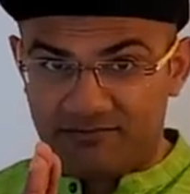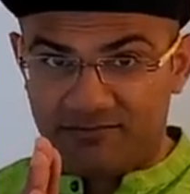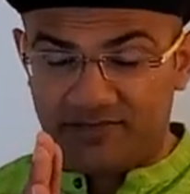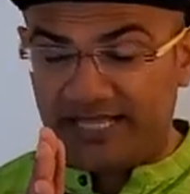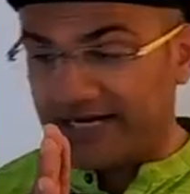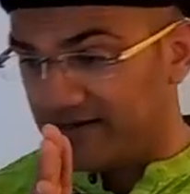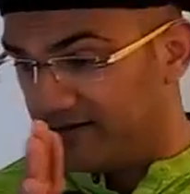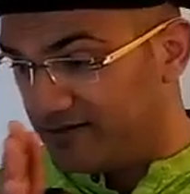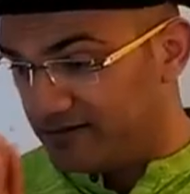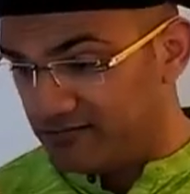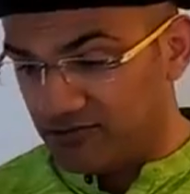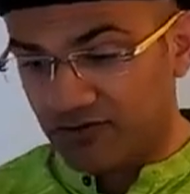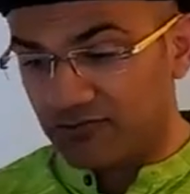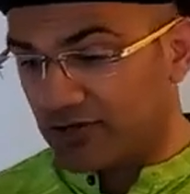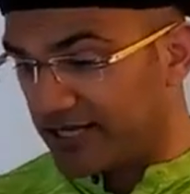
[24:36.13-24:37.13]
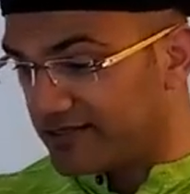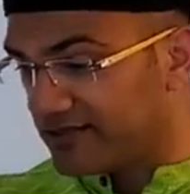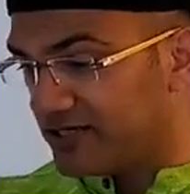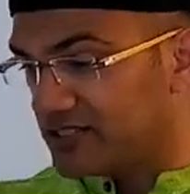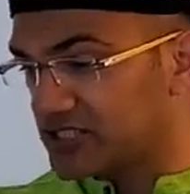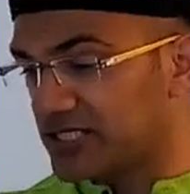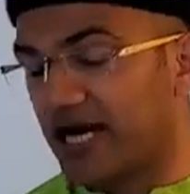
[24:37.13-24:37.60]
that
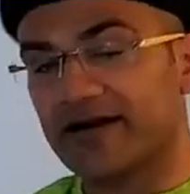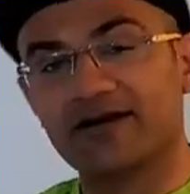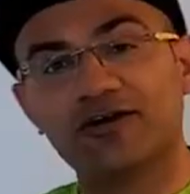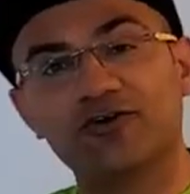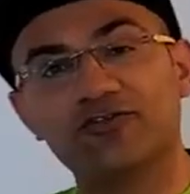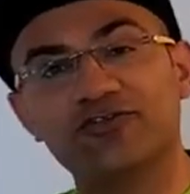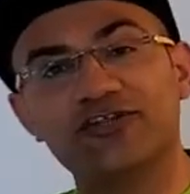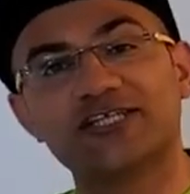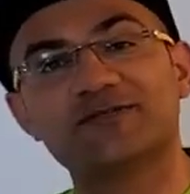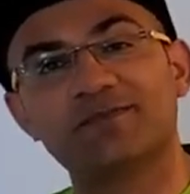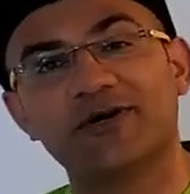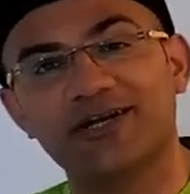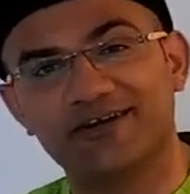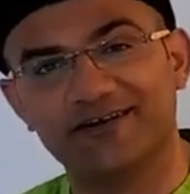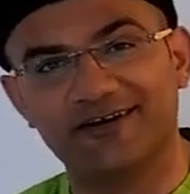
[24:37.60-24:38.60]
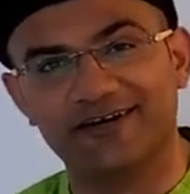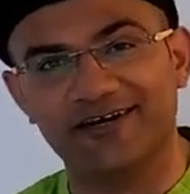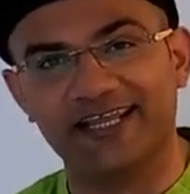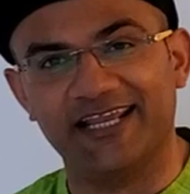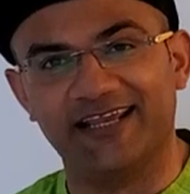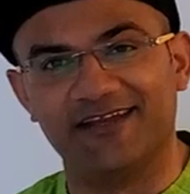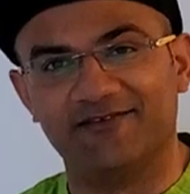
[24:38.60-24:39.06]
Navaratri started on this particular
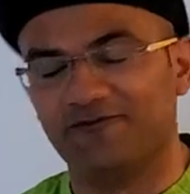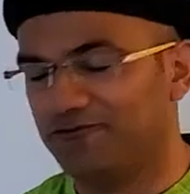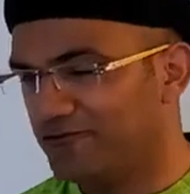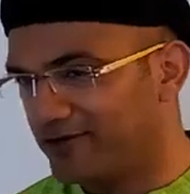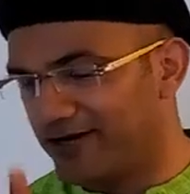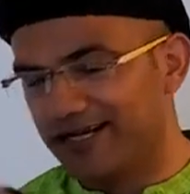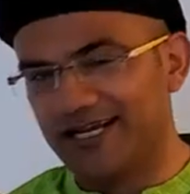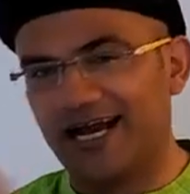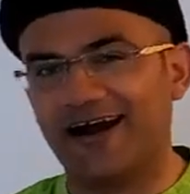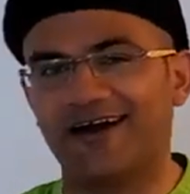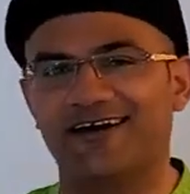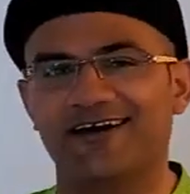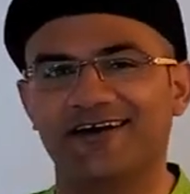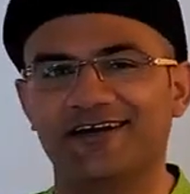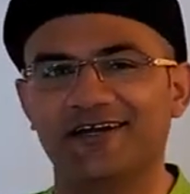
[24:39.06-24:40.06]
day. Very hard.